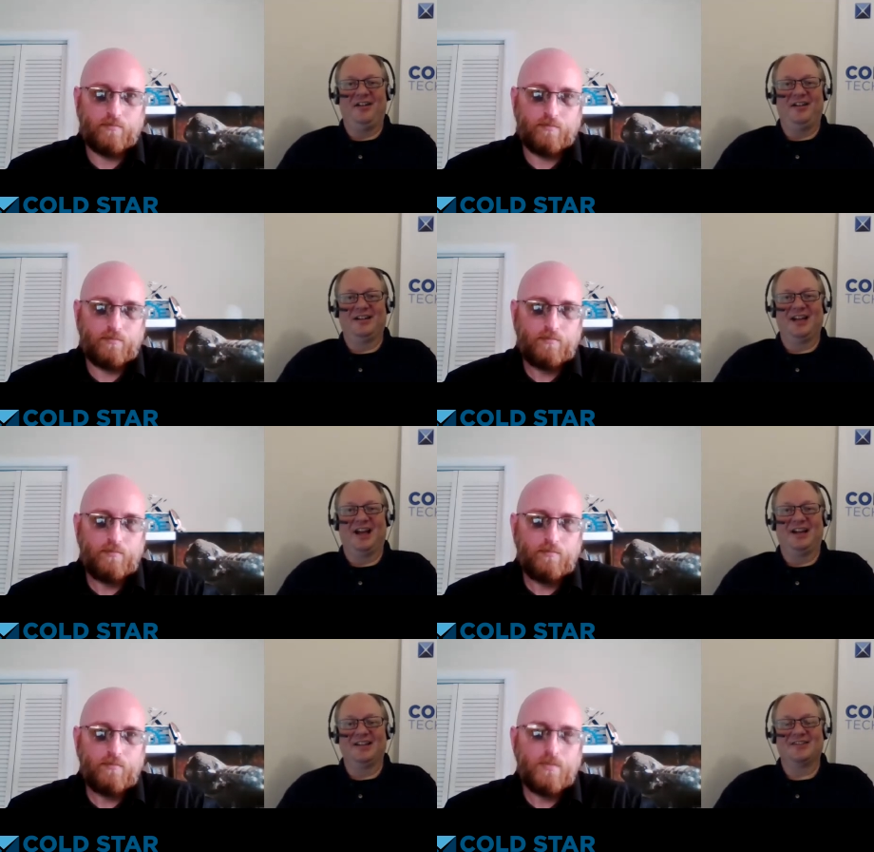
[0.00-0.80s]
Speaker 1: and get
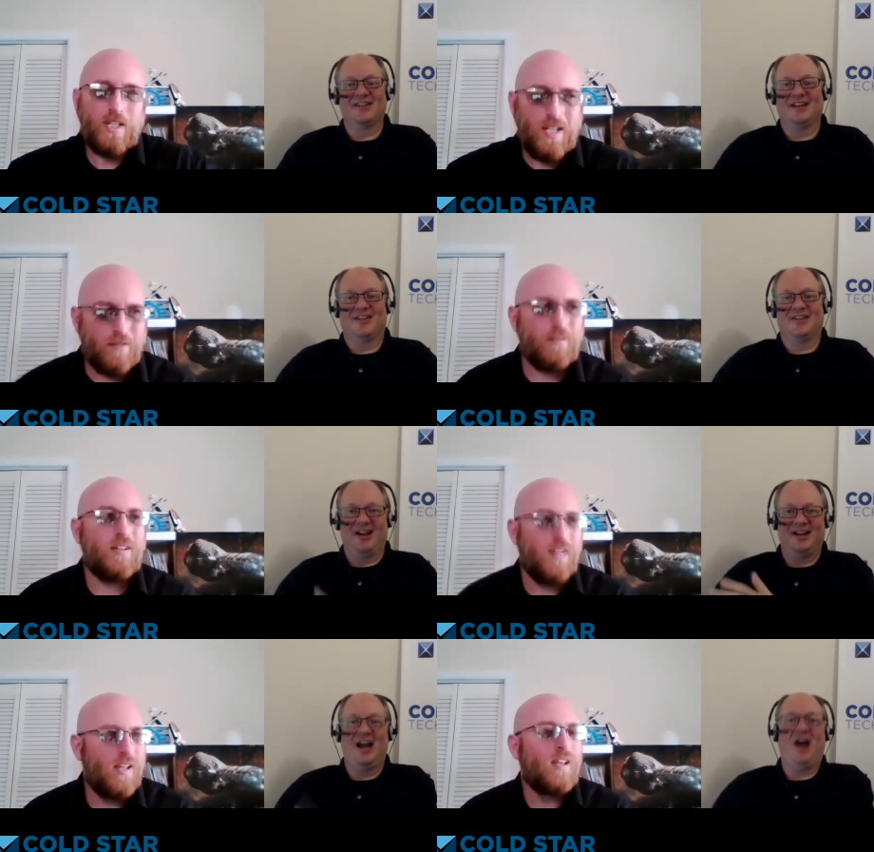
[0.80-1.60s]
insights on
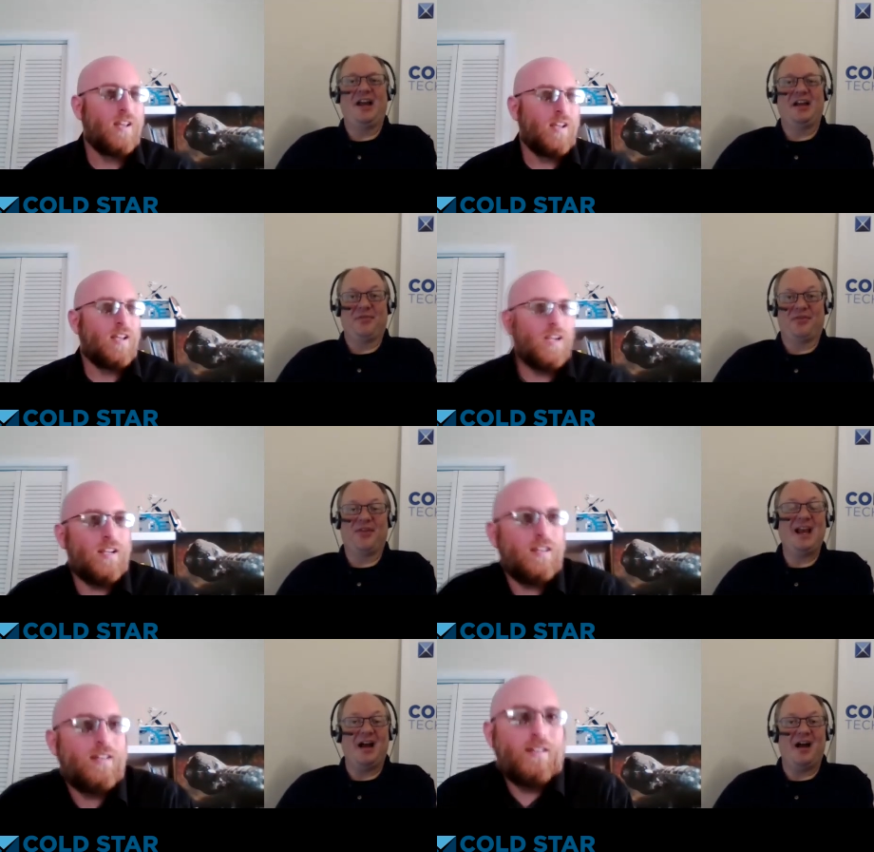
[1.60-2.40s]
it. Now I can
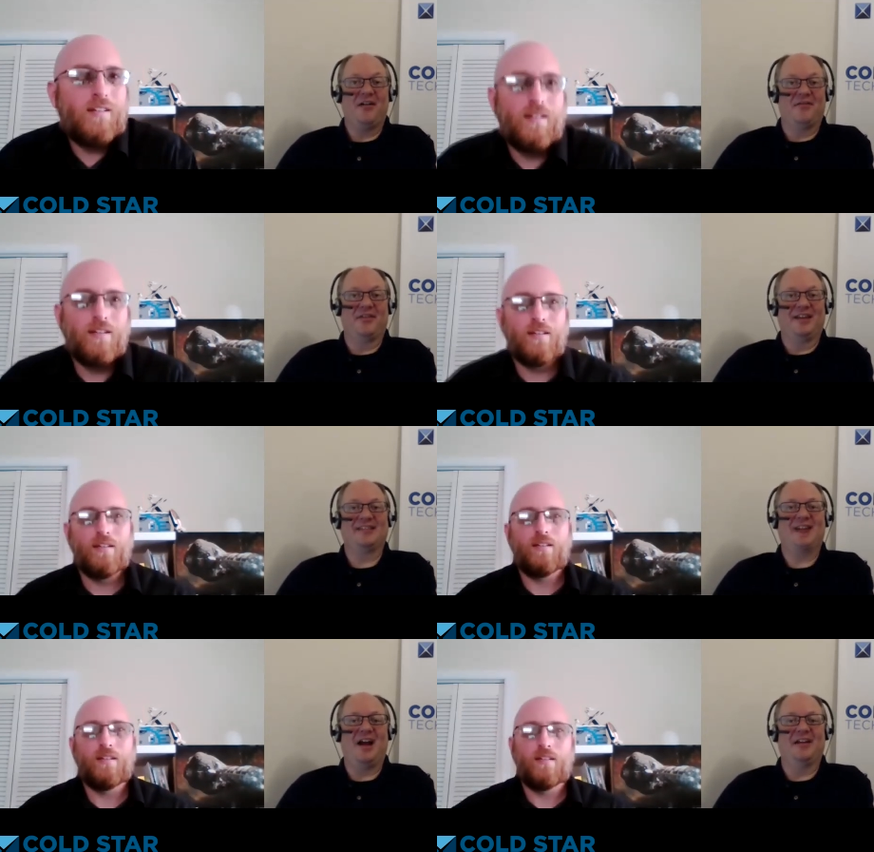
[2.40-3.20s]
think of this
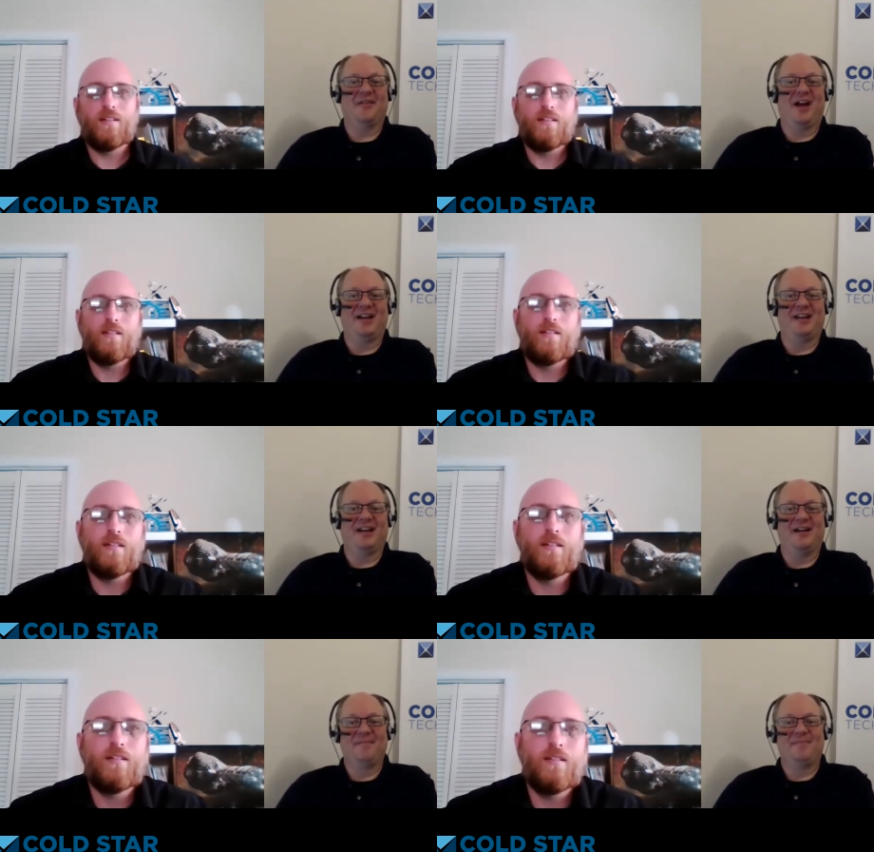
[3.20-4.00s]
kind of idea.
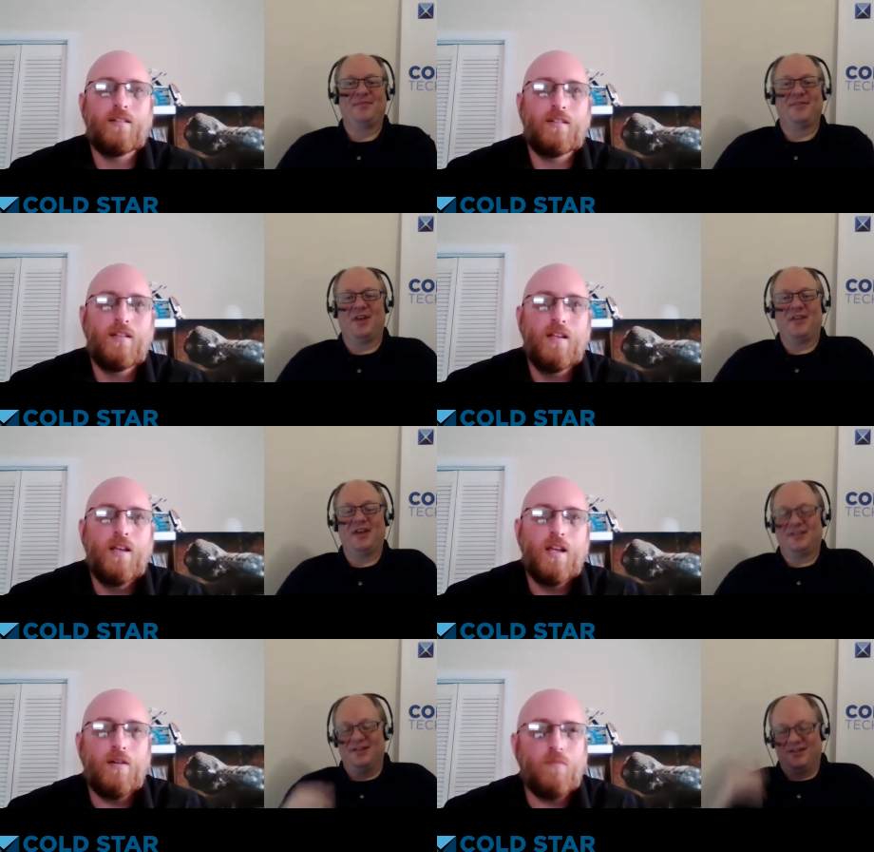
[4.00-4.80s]
So I think
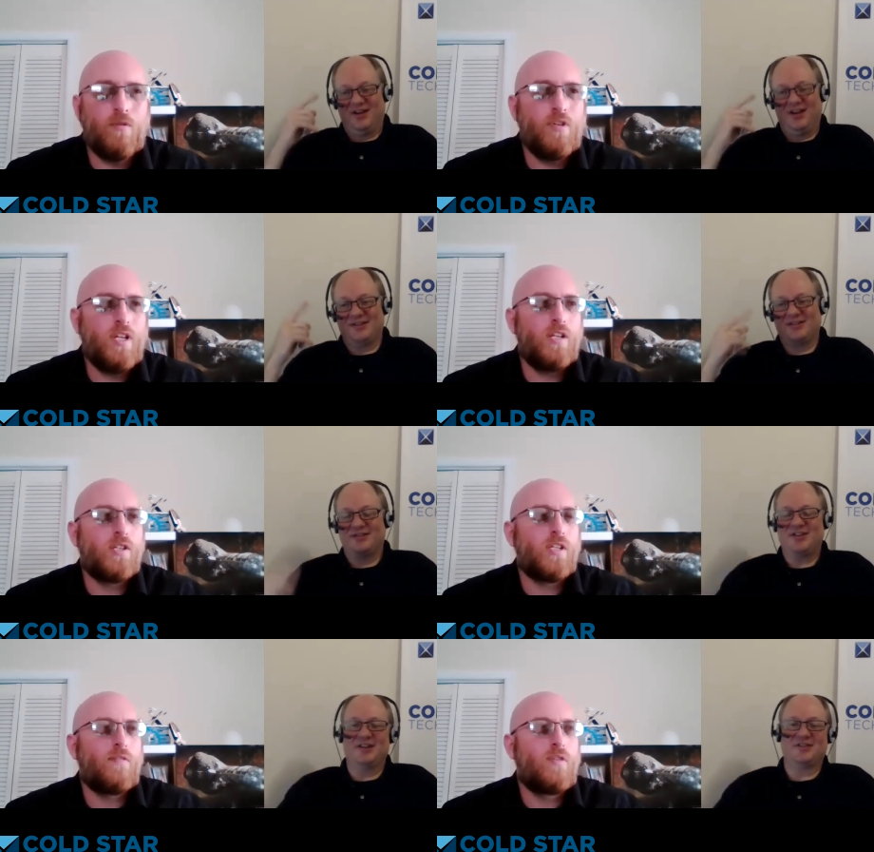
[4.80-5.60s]
it's it really
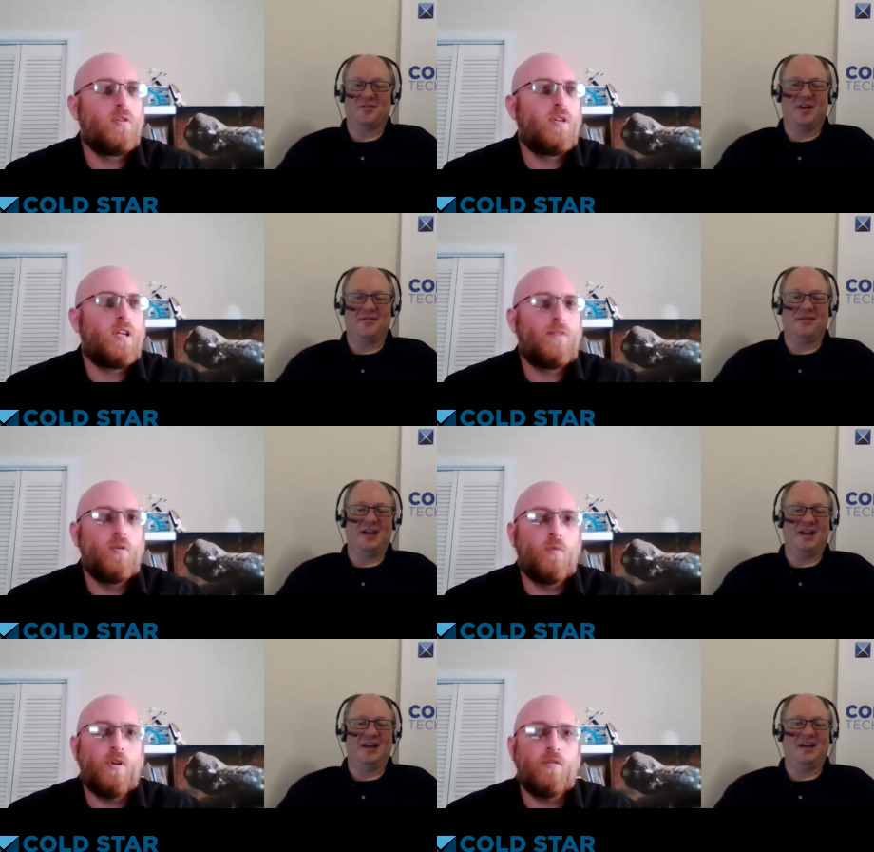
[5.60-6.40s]
is. if you
Speaker 2: if
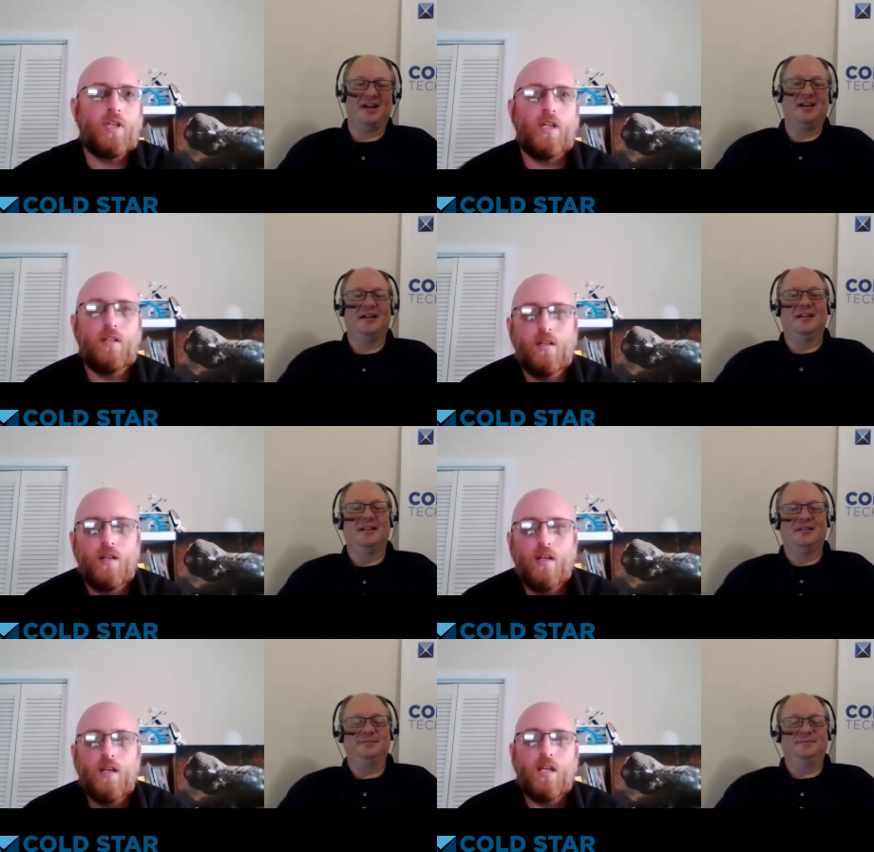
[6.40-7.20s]
you want to look at
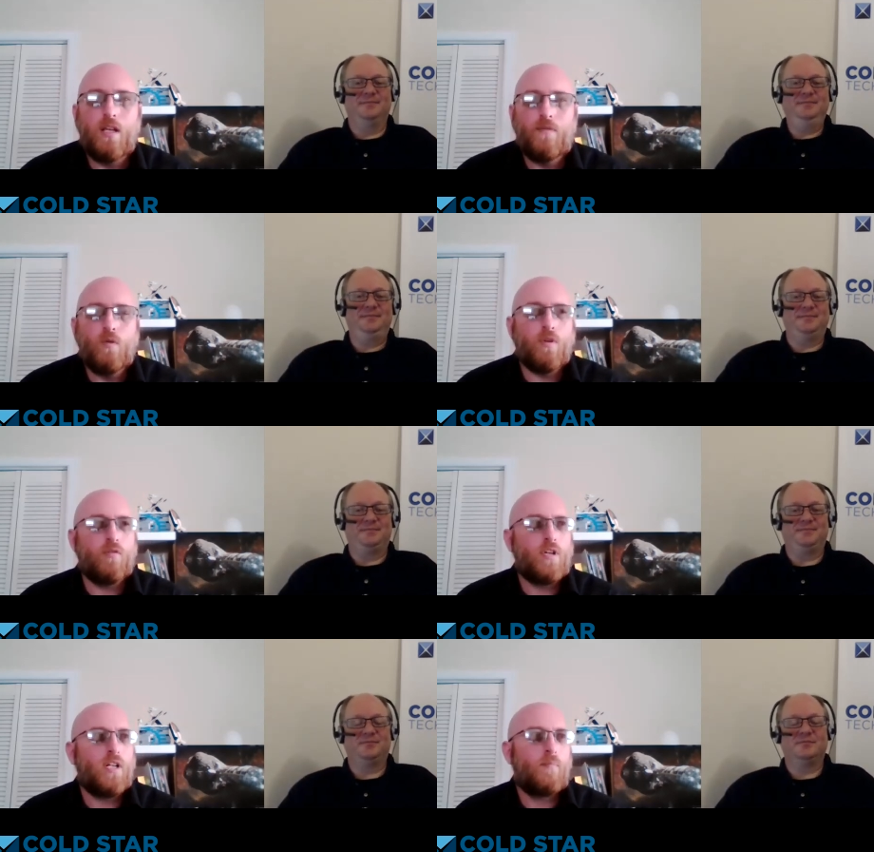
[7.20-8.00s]
if you want
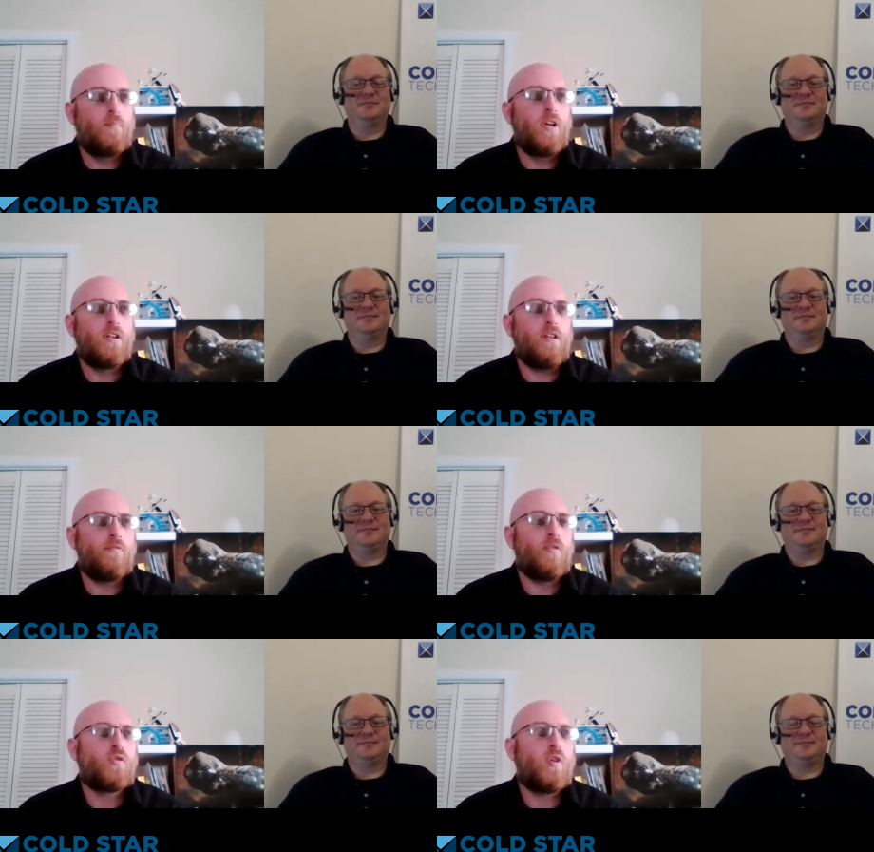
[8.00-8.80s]
to look at a, an
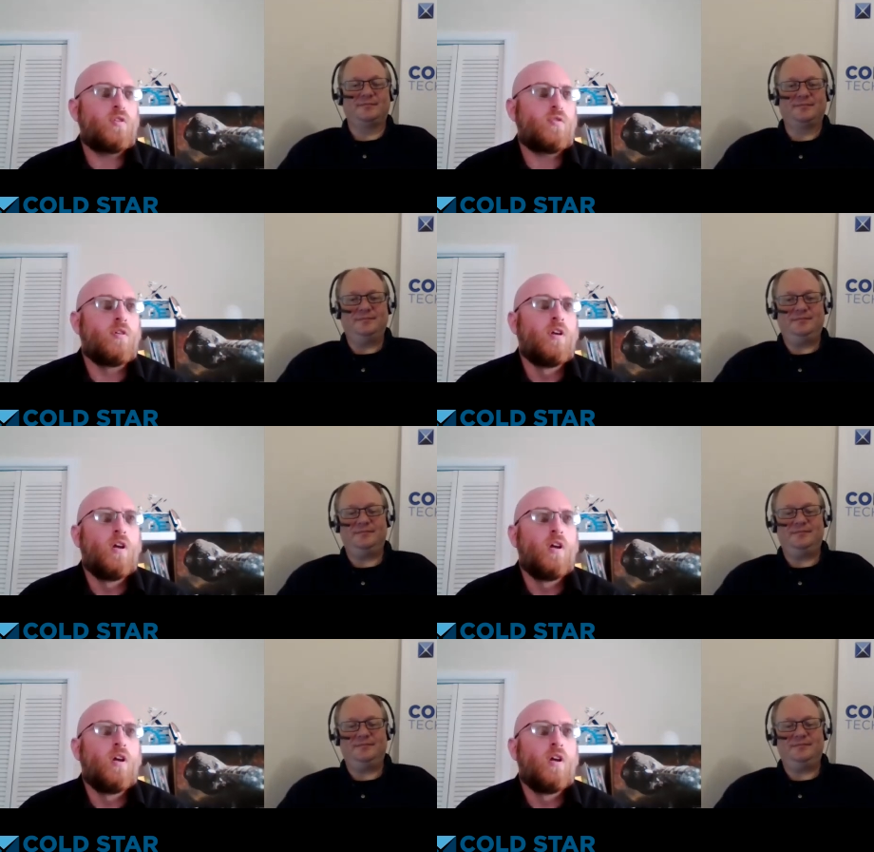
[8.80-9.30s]
infrastructure,